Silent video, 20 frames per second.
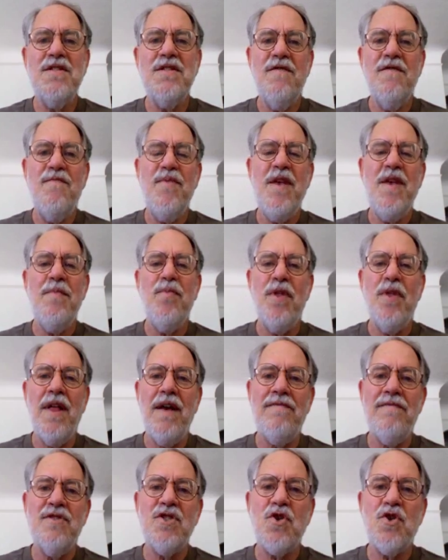of people
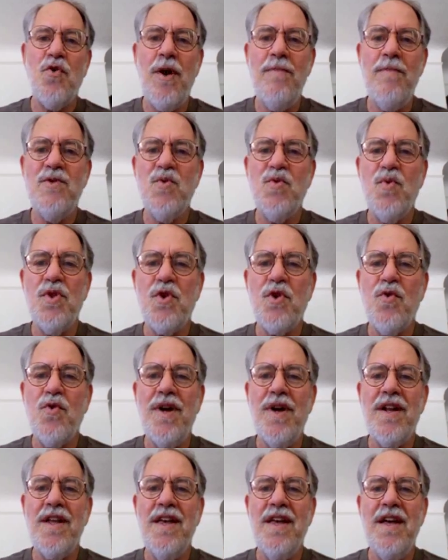have scrapes with
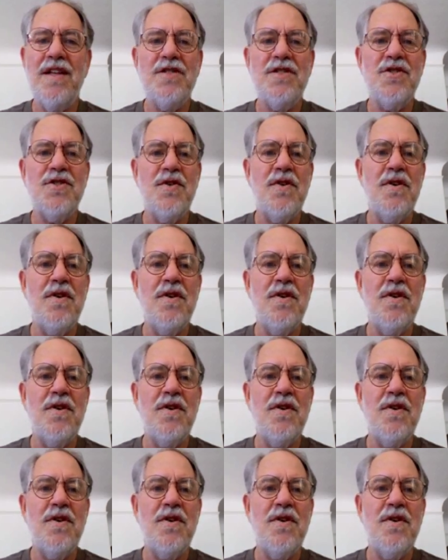credit cancer.